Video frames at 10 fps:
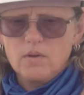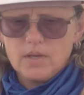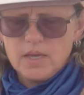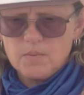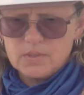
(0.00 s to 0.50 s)

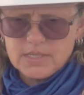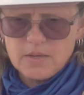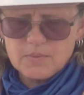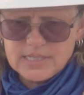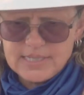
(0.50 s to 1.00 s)
He was
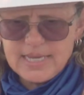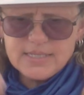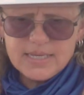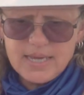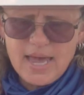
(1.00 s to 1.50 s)

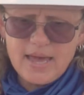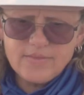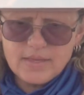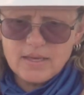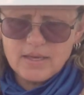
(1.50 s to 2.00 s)
seizing,
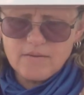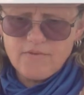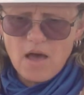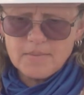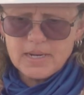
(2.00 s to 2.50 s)
had the
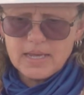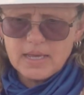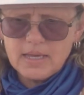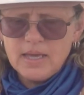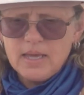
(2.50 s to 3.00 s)

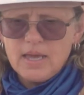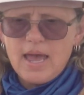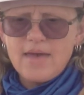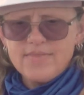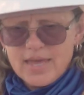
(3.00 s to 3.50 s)
vomiting,
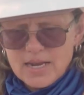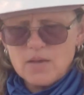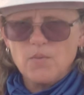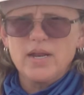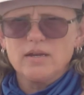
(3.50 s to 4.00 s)
and then
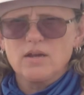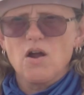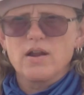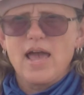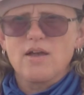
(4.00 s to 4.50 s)
he went into
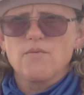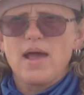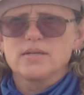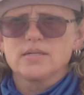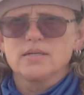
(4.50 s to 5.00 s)
cardiac
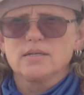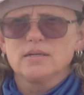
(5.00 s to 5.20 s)
arrest.